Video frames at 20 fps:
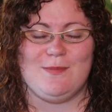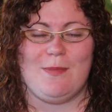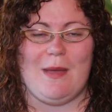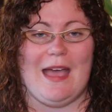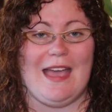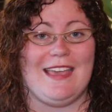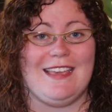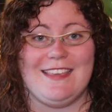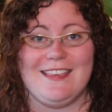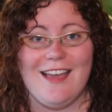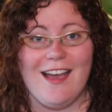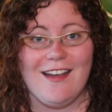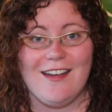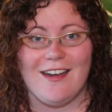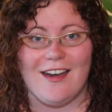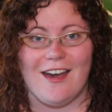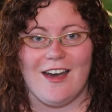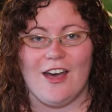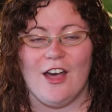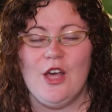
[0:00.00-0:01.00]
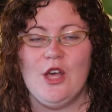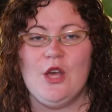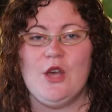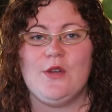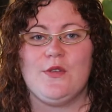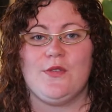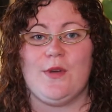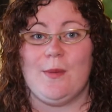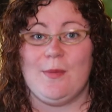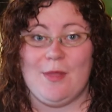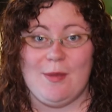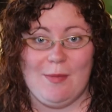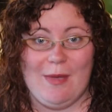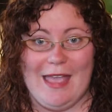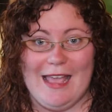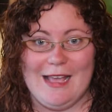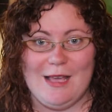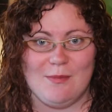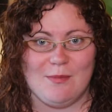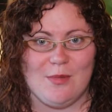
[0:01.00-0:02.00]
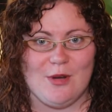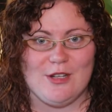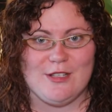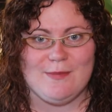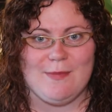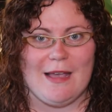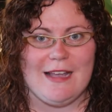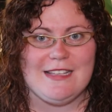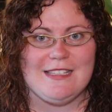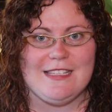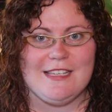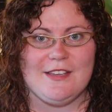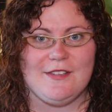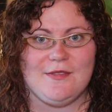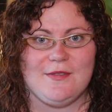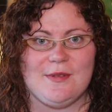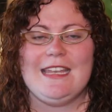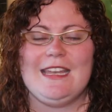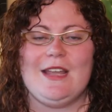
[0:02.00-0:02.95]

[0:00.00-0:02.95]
by Yucca from the Pagan Perspective.